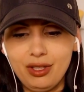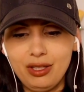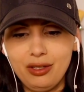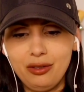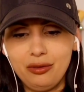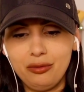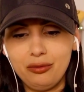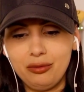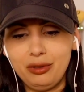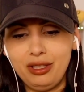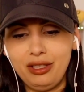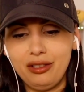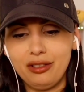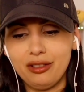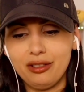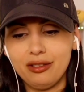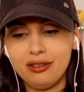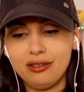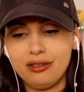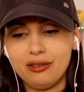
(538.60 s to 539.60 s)
Oh
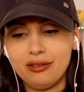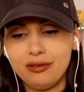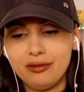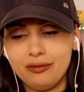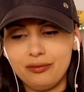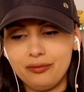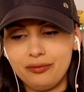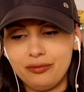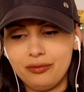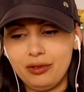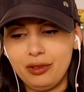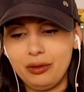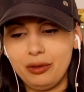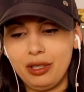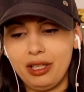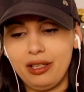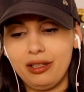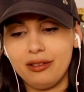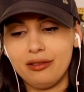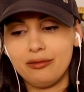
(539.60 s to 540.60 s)
dear.
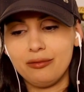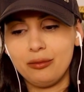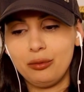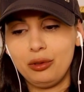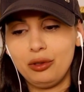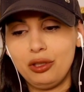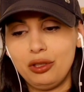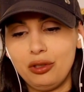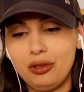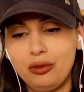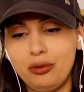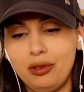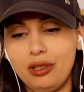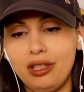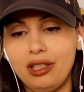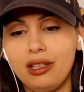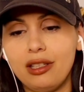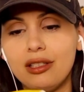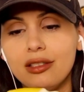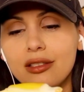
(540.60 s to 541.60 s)
Okay, we'll just do it
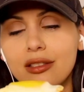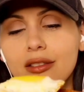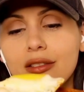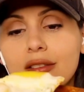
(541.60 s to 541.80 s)
like this.